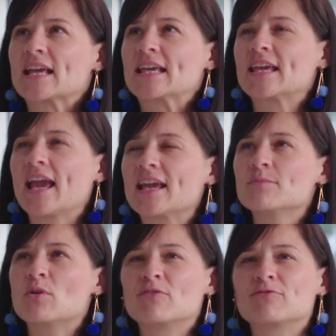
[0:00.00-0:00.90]

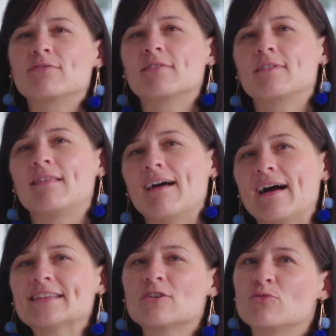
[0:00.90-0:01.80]
game of
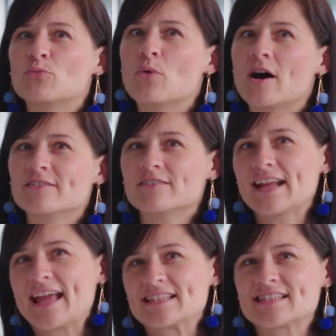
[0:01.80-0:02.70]
light, of water
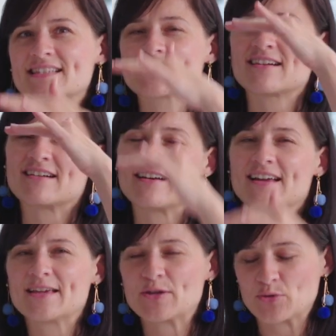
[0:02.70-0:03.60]
and
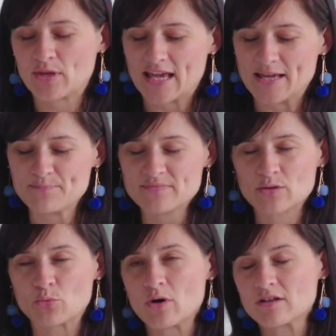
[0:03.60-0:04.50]
sky, okay?
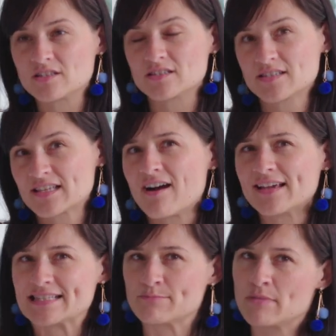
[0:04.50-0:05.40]
The sky
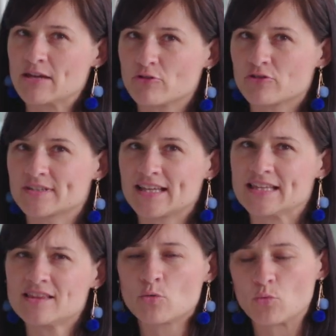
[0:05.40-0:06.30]
is mirrored
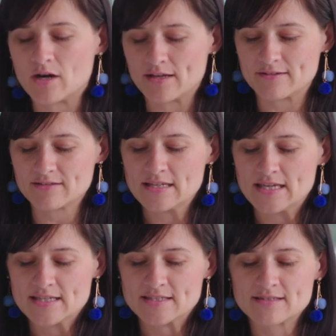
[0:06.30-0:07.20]
in the water,
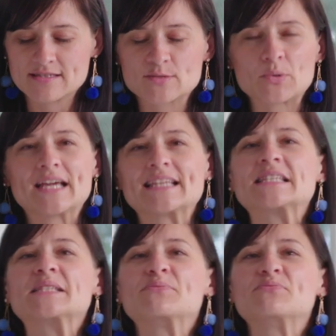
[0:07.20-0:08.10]
so this is why
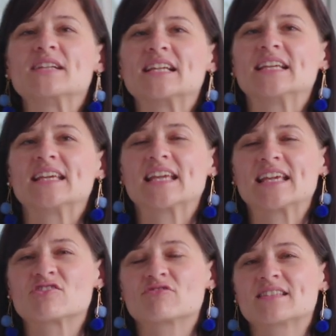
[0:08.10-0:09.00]
it's really
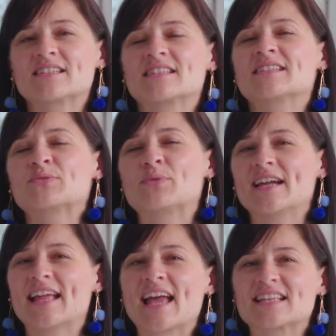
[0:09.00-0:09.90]
interesting. This is why
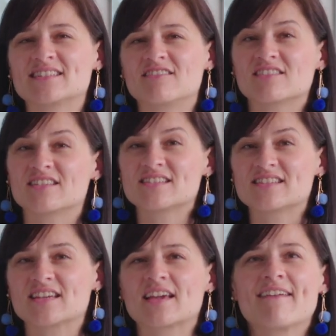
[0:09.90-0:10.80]
it has an
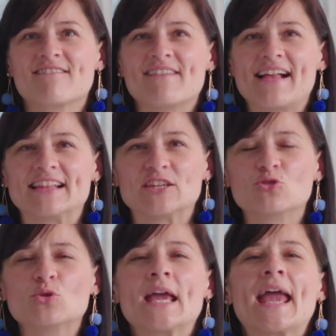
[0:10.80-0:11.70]
artistic
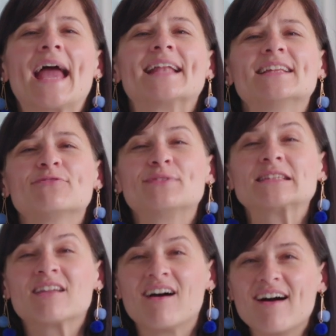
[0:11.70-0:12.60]
value. And if we
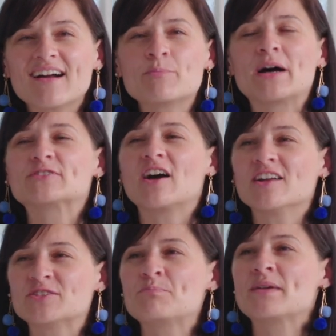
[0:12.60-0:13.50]
talk about
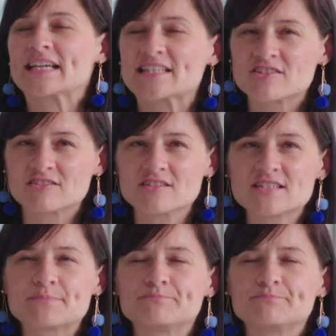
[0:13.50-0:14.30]
other pictures,